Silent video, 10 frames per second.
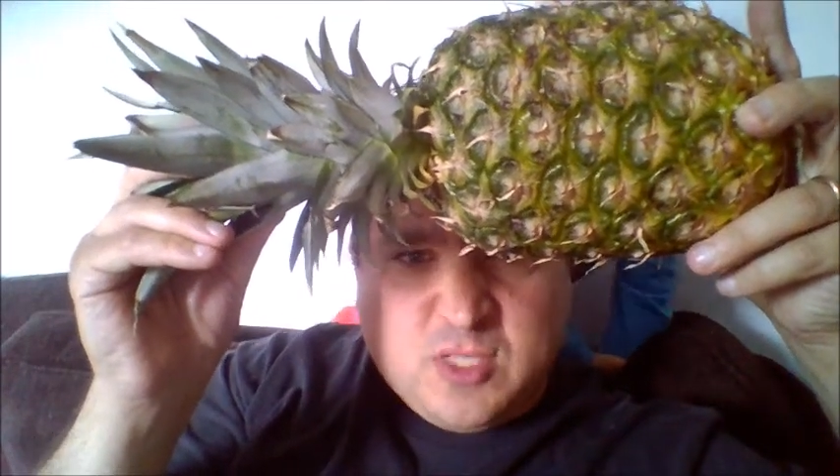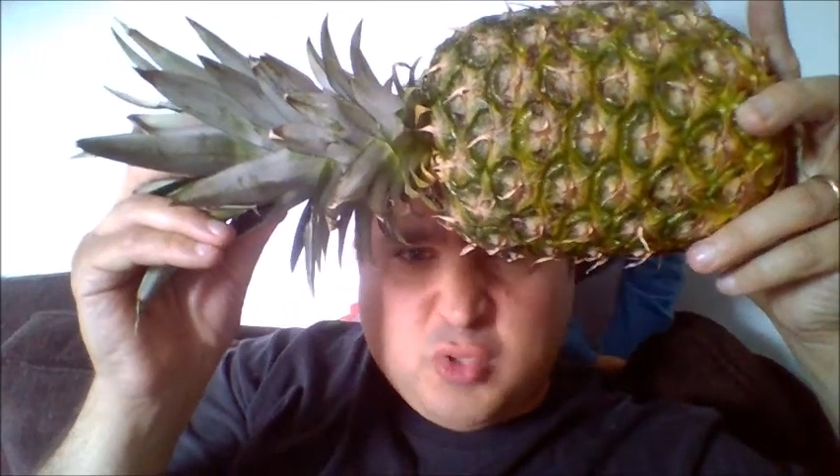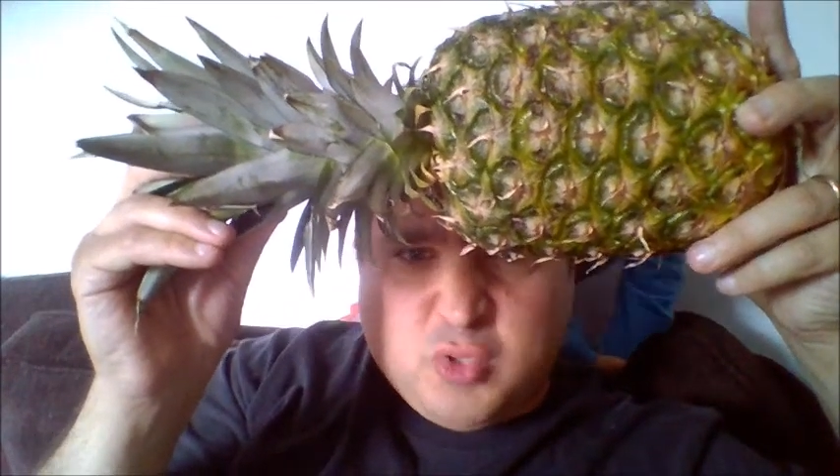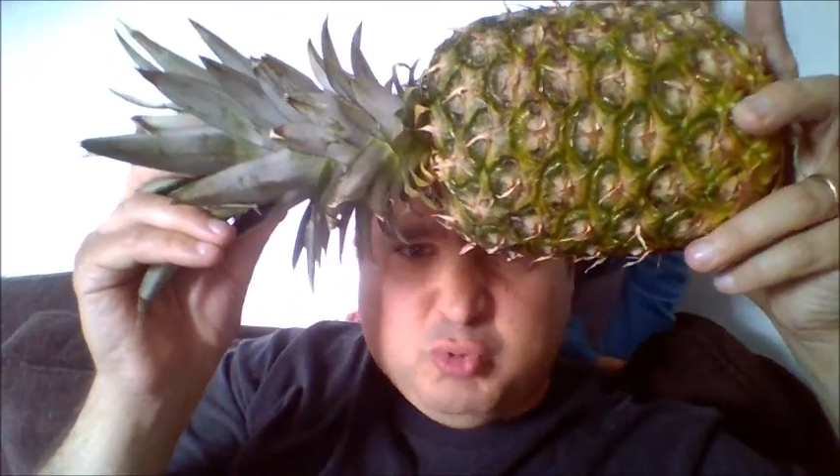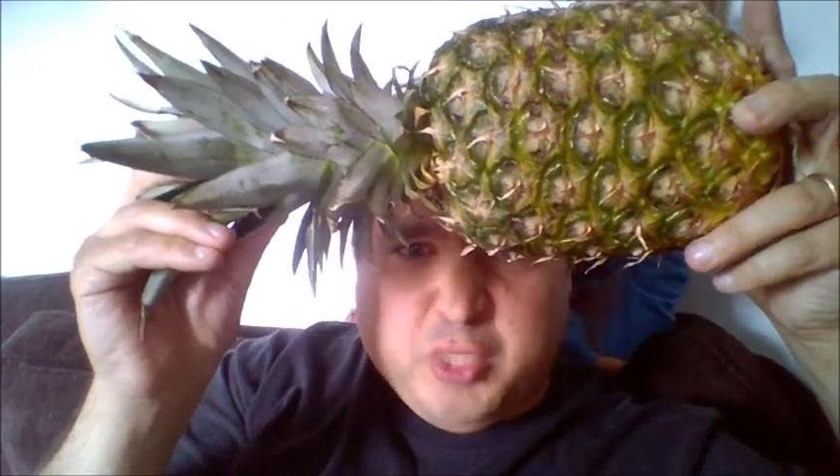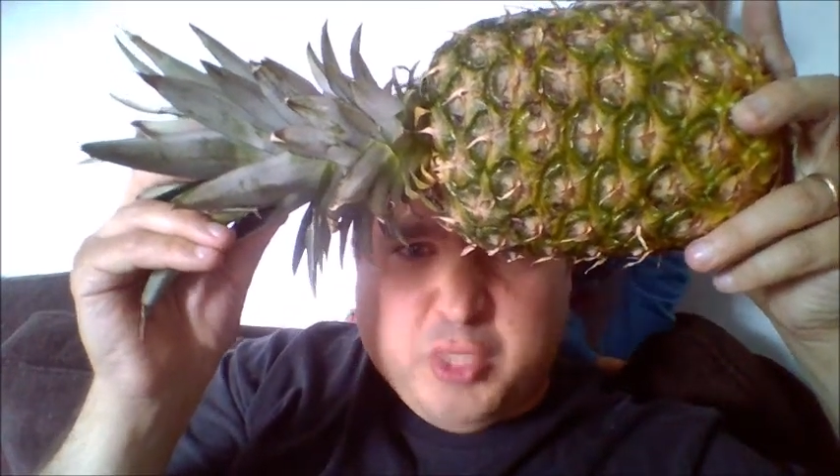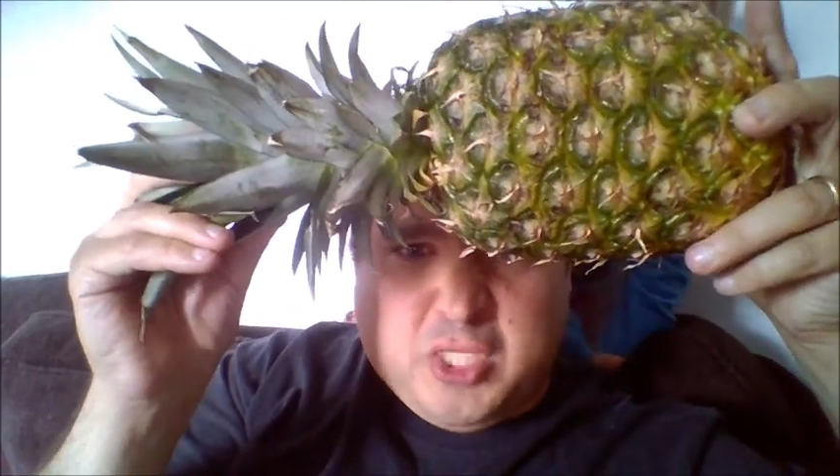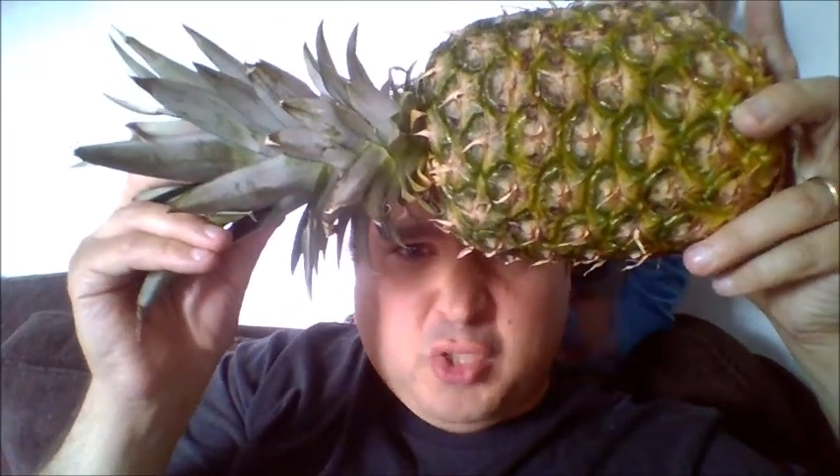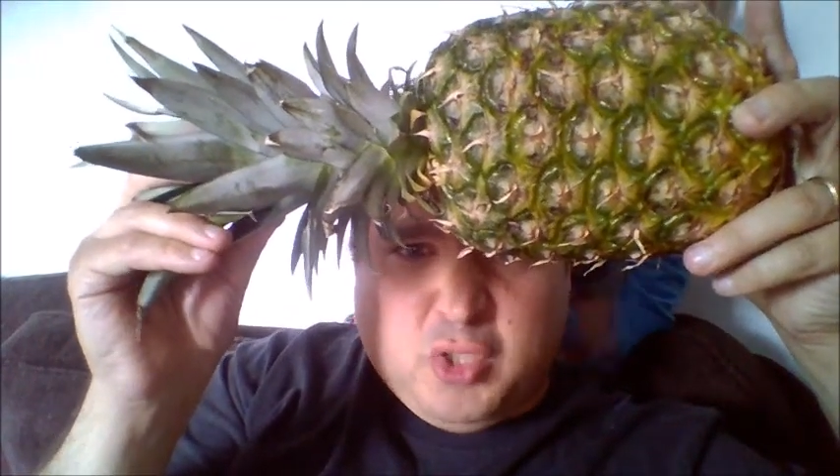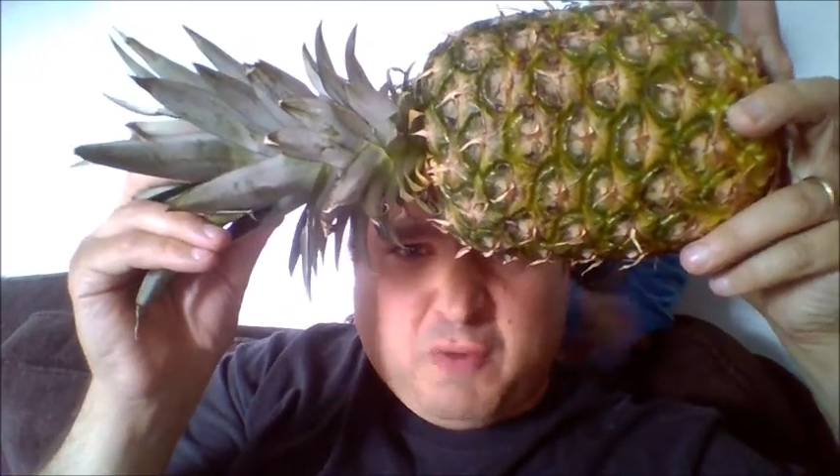to
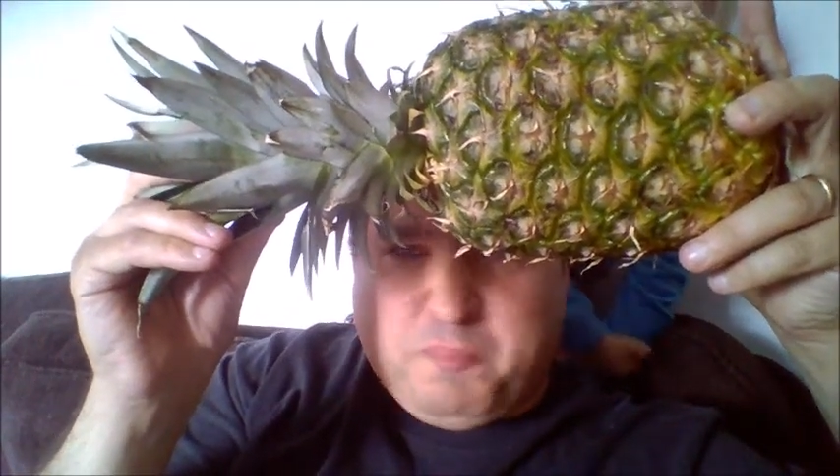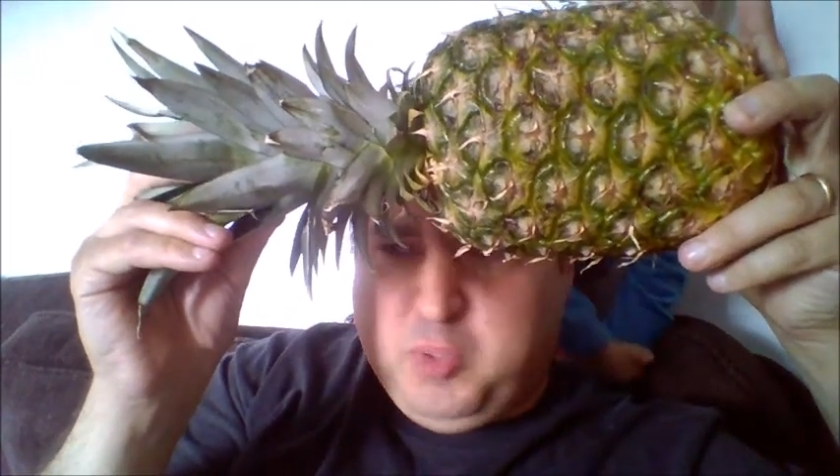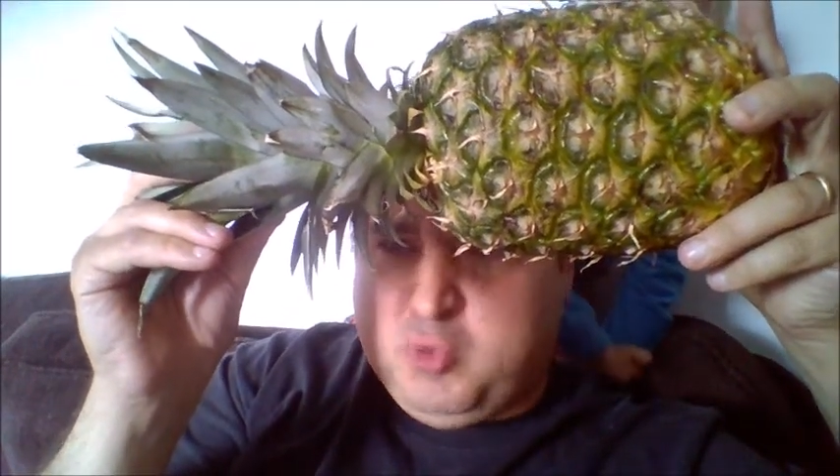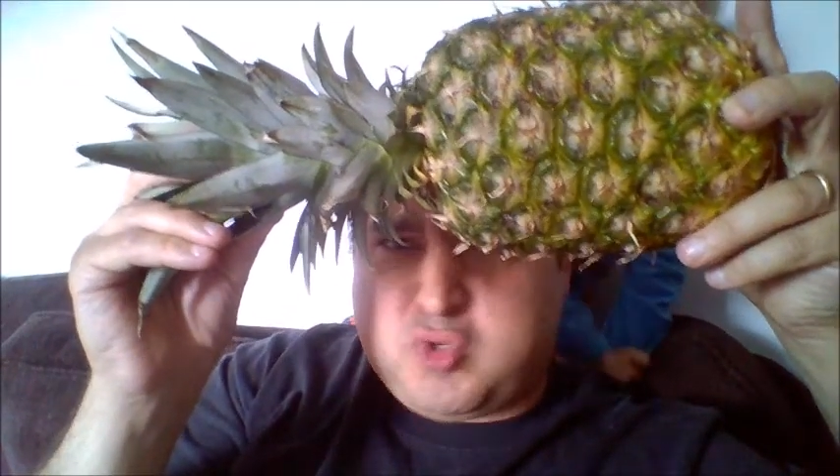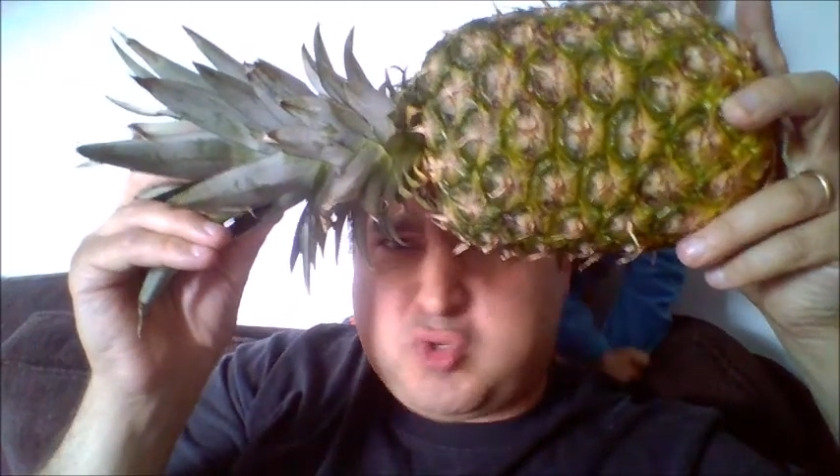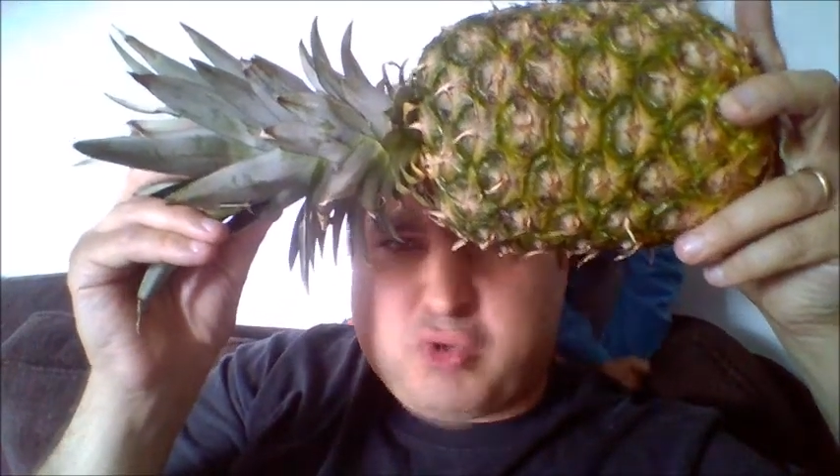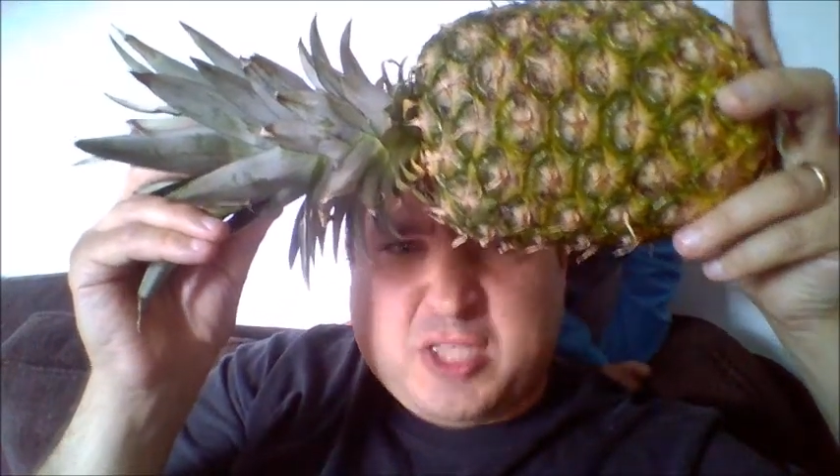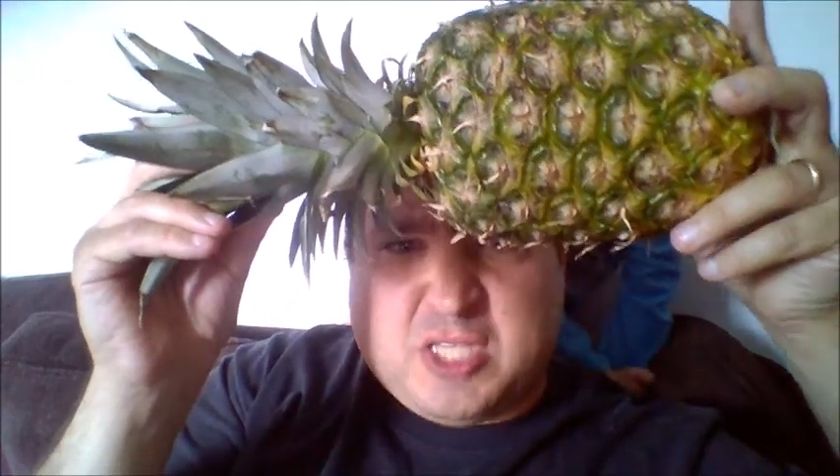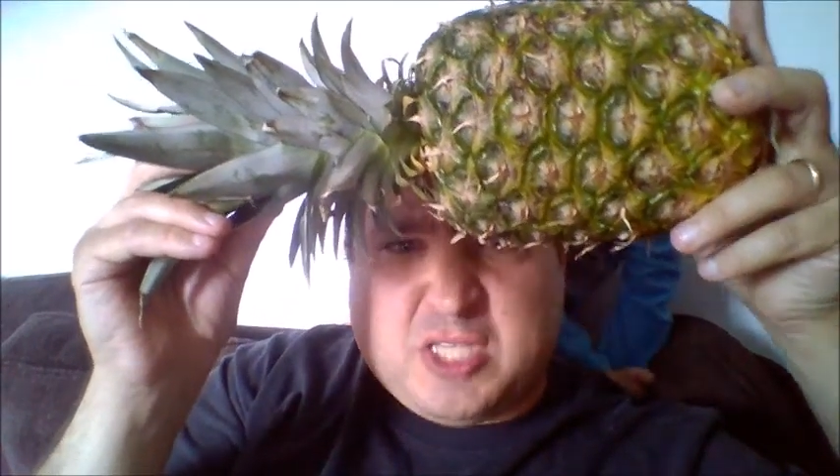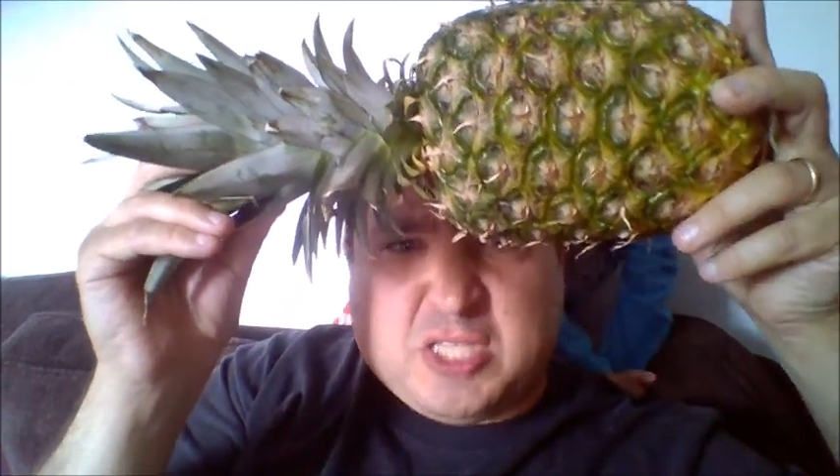leak your
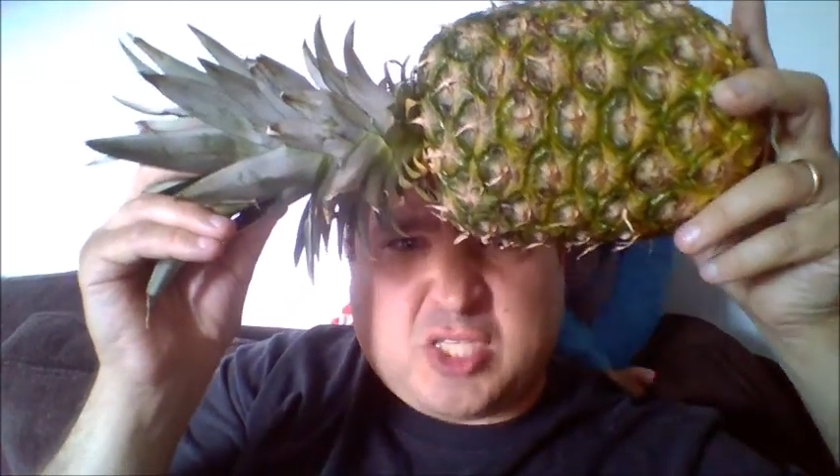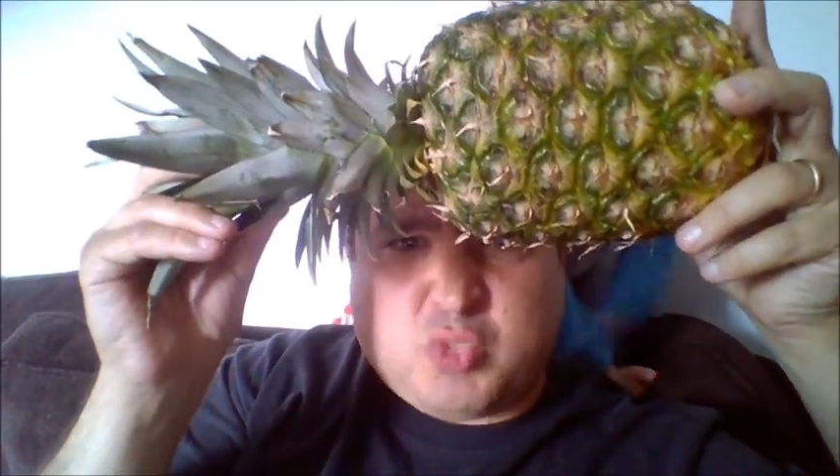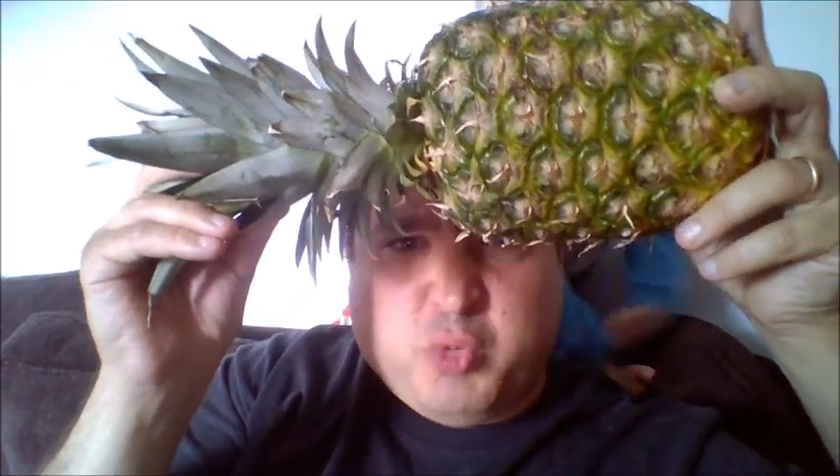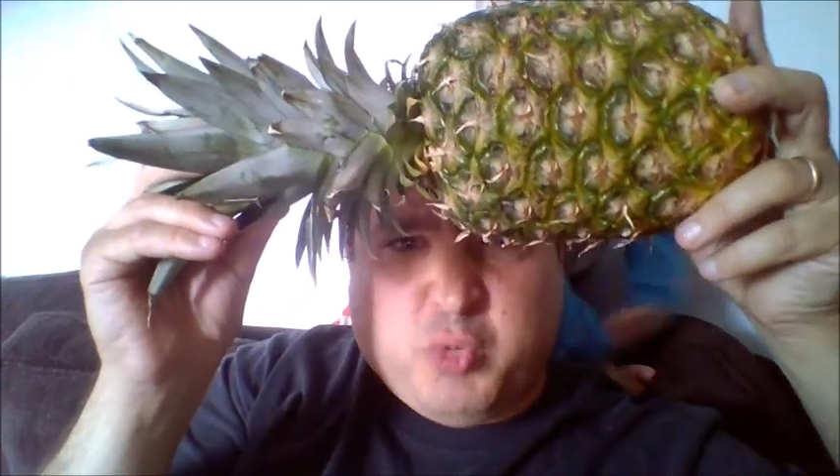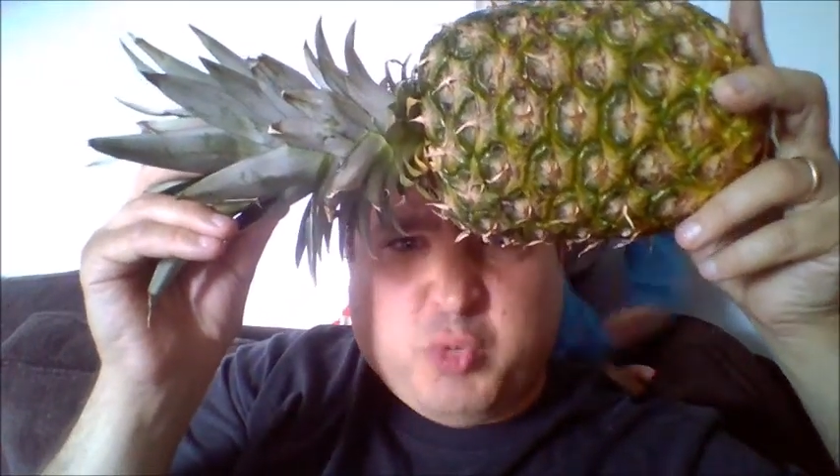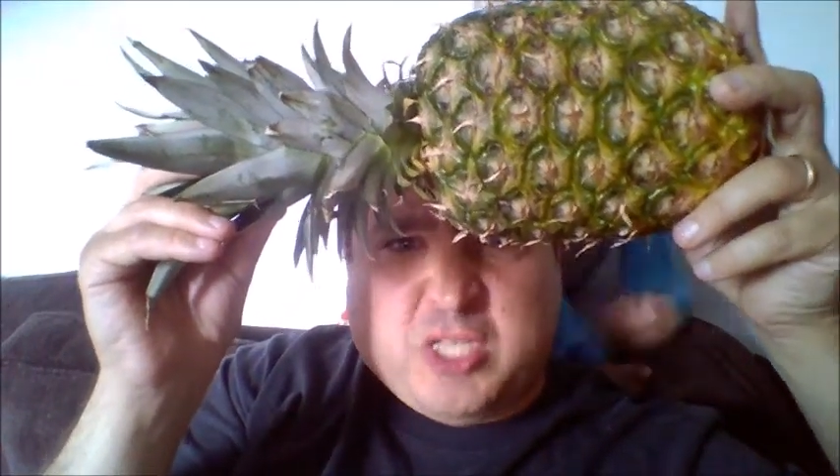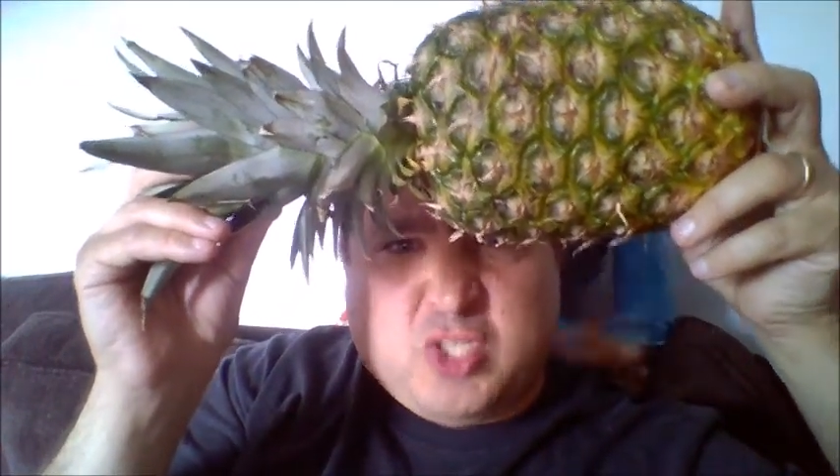putrescent sweet